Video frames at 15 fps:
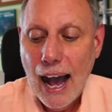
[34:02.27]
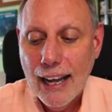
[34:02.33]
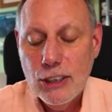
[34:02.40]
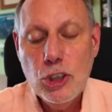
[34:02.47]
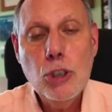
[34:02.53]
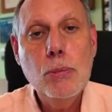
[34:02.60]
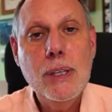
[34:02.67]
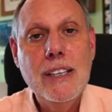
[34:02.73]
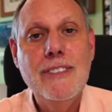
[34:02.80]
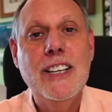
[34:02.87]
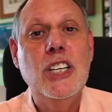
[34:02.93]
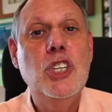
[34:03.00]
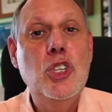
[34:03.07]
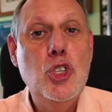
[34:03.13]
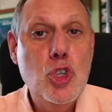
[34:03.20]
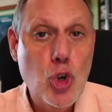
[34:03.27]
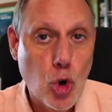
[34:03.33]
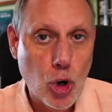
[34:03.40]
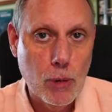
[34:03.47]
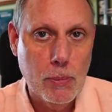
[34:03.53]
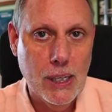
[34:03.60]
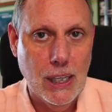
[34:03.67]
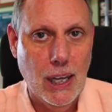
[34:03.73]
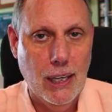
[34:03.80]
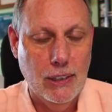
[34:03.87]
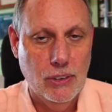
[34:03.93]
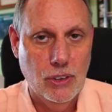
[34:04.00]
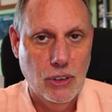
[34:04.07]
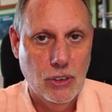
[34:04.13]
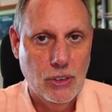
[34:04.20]
I do believe it
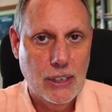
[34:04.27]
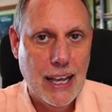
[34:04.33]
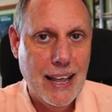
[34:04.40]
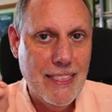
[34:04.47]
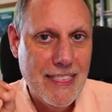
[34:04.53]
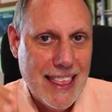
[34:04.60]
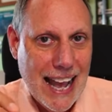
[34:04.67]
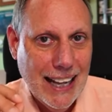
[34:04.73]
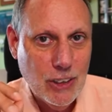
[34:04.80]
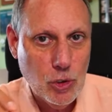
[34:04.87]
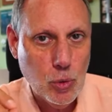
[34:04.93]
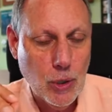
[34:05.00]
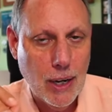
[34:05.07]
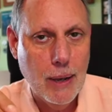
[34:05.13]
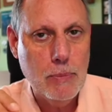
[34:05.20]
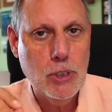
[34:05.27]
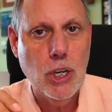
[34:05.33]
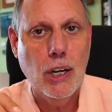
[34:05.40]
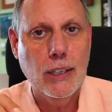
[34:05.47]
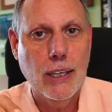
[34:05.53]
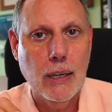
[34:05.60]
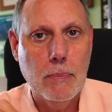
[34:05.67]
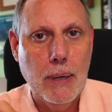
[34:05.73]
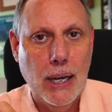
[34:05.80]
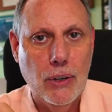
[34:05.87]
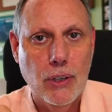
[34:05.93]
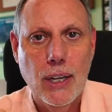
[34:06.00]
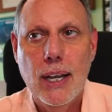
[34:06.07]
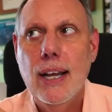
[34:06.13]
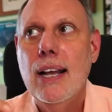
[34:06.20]
normalizes, and that's what I'm talking
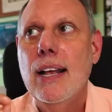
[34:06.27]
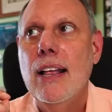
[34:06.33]
about.